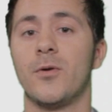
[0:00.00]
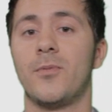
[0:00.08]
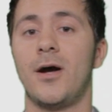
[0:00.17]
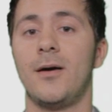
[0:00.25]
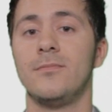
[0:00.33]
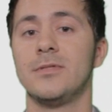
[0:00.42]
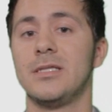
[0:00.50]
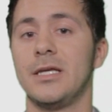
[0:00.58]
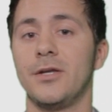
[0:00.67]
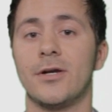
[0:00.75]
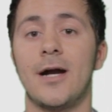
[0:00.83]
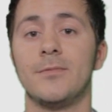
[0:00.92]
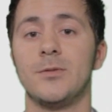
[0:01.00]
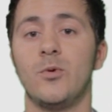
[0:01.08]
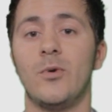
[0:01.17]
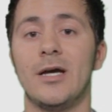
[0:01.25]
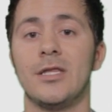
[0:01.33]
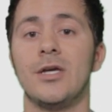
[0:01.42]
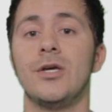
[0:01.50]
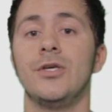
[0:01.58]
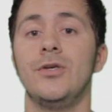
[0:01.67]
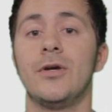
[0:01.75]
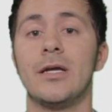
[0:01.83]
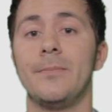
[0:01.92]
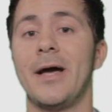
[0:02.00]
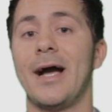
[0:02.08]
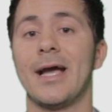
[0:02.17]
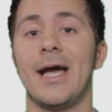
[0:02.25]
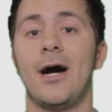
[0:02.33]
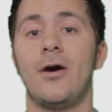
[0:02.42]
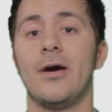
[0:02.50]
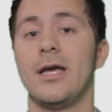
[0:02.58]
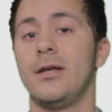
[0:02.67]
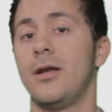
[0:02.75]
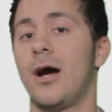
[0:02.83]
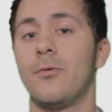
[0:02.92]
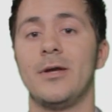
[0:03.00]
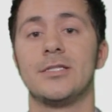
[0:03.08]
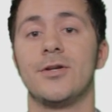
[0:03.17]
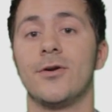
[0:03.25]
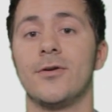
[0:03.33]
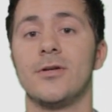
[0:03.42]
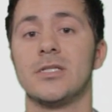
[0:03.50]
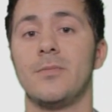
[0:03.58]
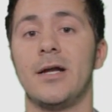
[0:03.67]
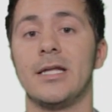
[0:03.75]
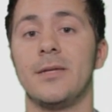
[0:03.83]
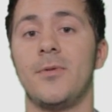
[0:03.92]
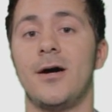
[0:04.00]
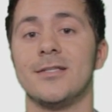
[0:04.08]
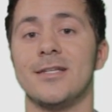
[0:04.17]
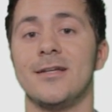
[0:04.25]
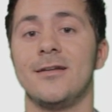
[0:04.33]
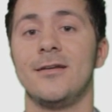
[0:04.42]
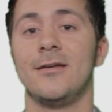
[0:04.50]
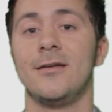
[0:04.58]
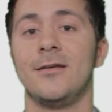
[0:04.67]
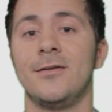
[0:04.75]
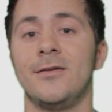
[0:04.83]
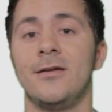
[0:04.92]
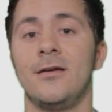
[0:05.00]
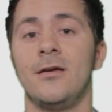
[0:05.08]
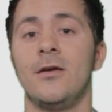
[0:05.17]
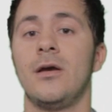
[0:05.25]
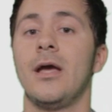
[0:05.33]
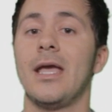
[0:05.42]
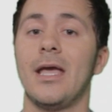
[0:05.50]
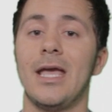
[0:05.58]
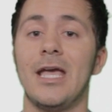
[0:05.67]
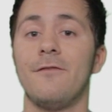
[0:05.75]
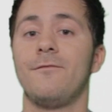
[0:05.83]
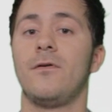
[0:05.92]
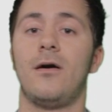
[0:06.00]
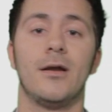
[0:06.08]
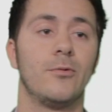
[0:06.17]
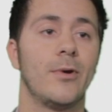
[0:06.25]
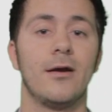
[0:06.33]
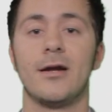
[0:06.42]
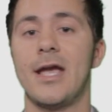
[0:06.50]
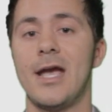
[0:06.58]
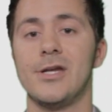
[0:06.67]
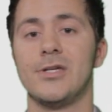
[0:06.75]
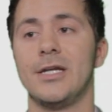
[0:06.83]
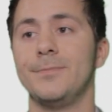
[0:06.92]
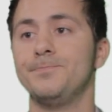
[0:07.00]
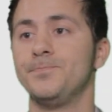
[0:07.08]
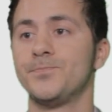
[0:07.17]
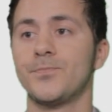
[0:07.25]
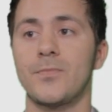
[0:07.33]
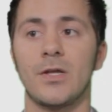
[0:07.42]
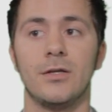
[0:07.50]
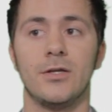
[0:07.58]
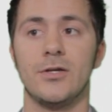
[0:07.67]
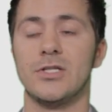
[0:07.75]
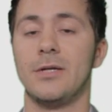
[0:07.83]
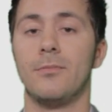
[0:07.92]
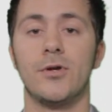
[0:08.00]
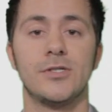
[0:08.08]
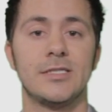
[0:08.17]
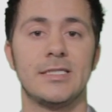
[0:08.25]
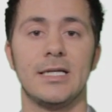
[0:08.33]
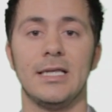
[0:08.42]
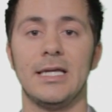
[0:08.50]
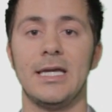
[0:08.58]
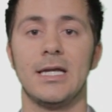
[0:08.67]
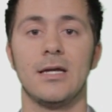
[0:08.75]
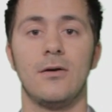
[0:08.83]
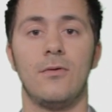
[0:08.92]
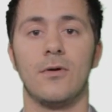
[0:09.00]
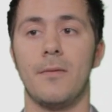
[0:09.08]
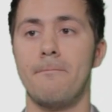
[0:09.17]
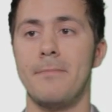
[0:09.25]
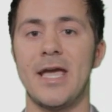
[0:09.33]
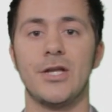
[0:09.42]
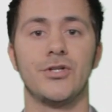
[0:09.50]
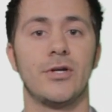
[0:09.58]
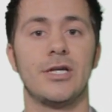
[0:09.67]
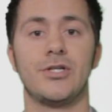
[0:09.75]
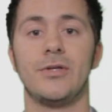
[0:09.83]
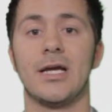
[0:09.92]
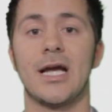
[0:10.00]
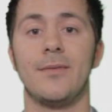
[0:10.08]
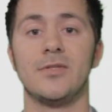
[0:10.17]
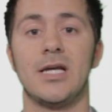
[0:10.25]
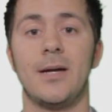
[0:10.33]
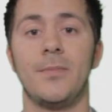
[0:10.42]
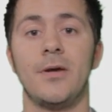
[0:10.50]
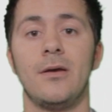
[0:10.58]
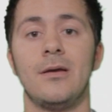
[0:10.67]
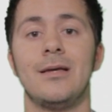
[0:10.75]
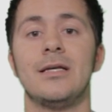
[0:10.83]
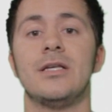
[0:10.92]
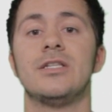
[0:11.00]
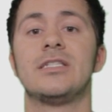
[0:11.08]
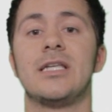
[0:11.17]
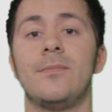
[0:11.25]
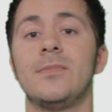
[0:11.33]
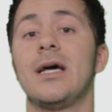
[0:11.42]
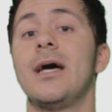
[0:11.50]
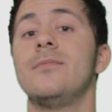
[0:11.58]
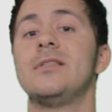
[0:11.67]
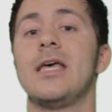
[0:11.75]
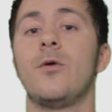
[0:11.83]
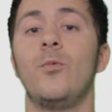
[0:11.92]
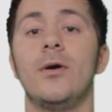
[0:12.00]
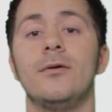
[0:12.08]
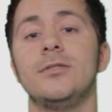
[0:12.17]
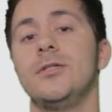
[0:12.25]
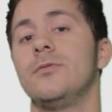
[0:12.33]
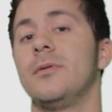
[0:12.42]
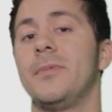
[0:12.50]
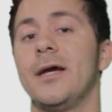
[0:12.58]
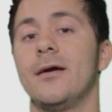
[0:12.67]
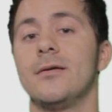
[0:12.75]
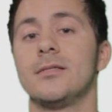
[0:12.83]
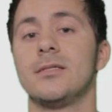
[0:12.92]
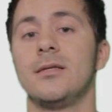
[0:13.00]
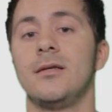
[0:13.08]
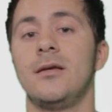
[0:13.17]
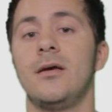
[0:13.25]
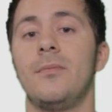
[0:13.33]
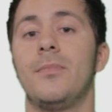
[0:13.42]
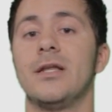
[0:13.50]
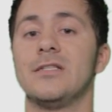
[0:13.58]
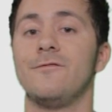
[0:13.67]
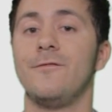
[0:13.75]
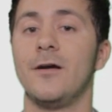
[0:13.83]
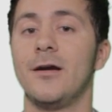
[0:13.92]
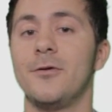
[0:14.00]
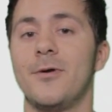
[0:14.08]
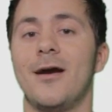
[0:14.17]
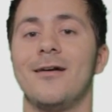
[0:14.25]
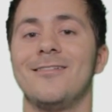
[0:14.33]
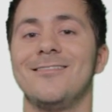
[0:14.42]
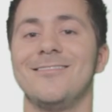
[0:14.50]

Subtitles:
problems than you're comfortable with, you can back out and not risk your earnest money deposit. If, on a rare occasion, there is an emergency leak or a major issue that comes up, sometimes they will do repairs, but it's very rare.